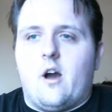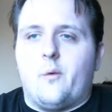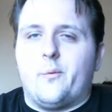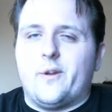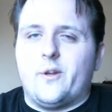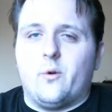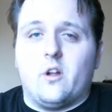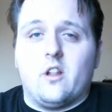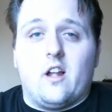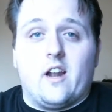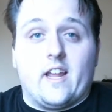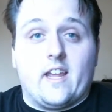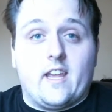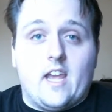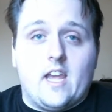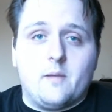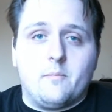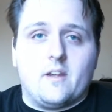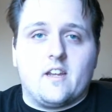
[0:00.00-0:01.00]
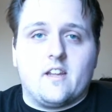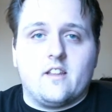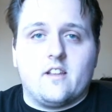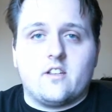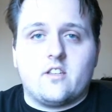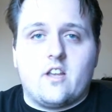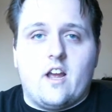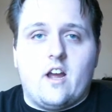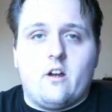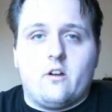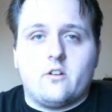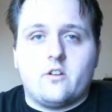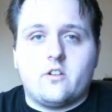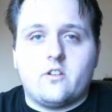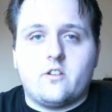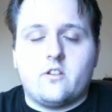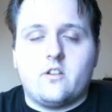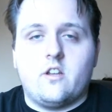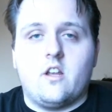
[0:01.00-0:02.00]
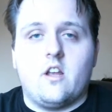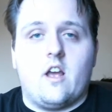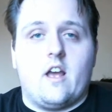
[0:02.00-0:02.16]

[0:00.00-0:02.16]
We do a lot of gaming in this house,